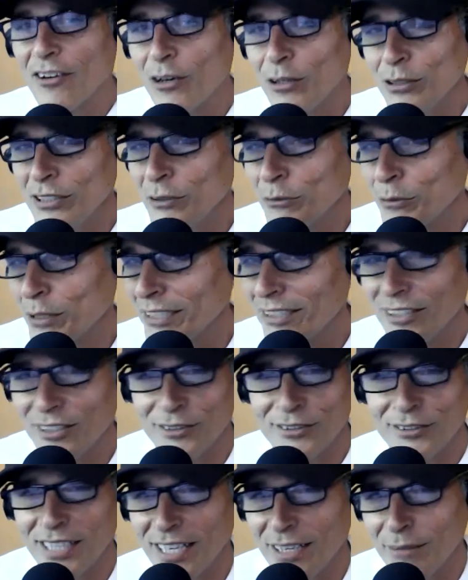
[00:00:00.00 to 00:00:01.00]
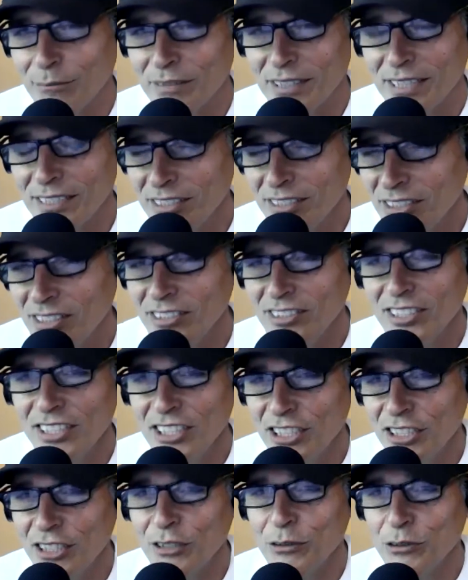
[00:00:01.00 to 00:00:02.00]
Hold on right there, Tom. This is a
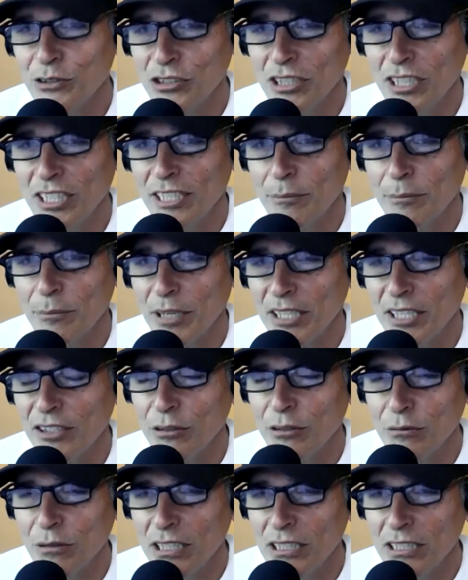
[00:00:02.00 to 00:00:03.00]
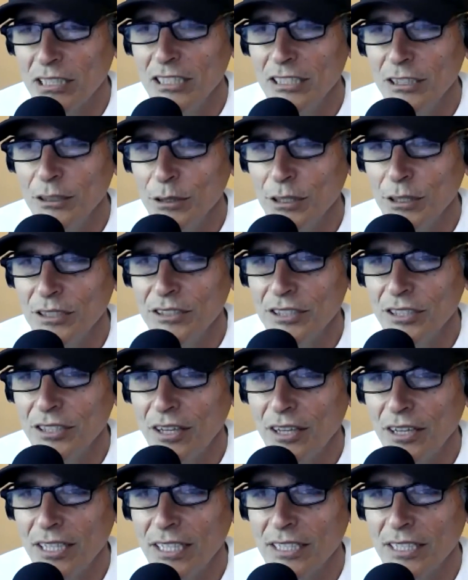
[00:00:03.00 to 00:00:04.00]
huge leap. And you alluded to
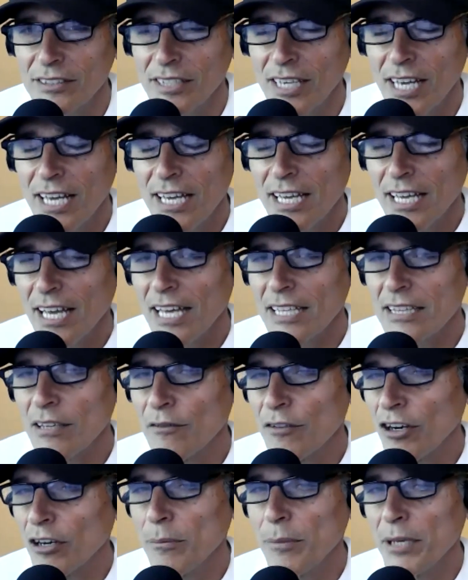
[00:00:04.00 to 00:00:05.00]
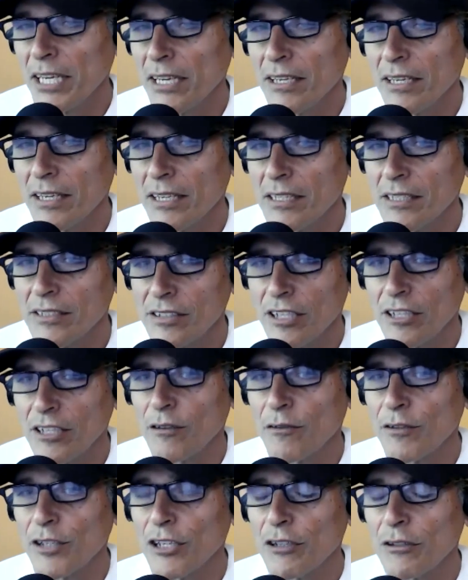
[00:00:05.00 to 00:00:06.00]
this at the very beginning of this
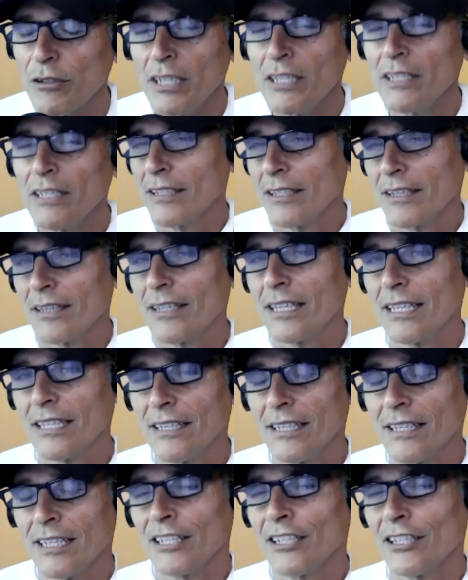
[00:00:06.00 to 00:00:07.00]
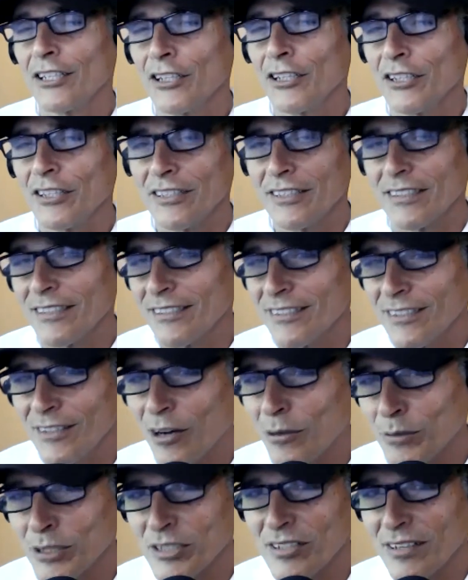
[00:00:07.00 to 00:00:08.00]
interview that it,
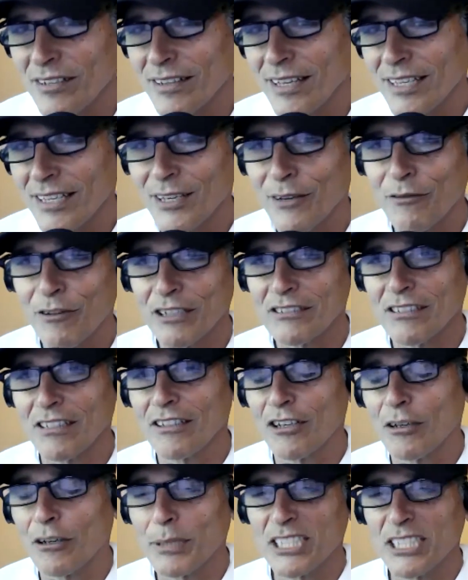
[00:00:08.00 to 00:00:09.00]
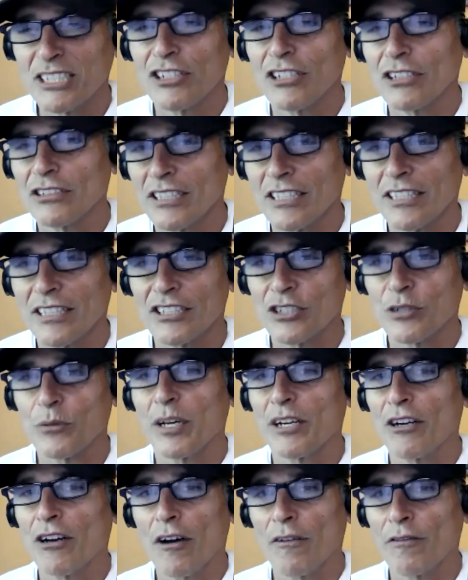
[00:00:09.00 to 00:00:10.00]
almost sounded like you felt a little bit guilty that you
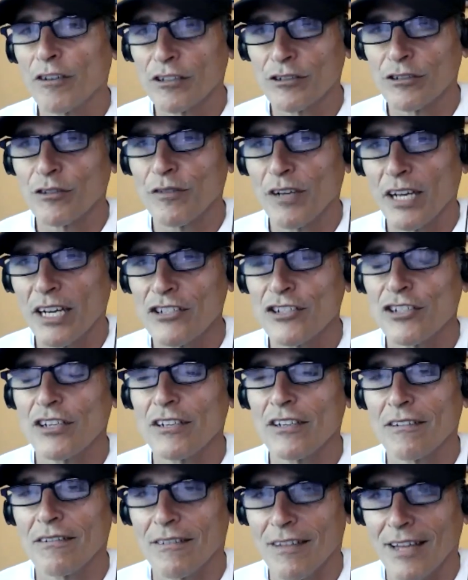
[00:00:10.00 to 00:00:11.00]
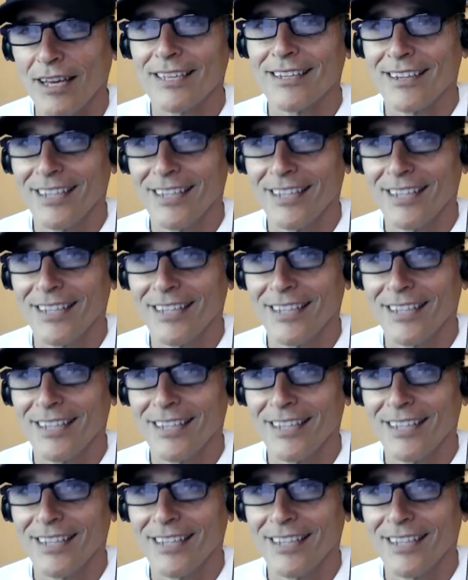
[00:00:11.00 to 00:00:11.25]
went off reservation like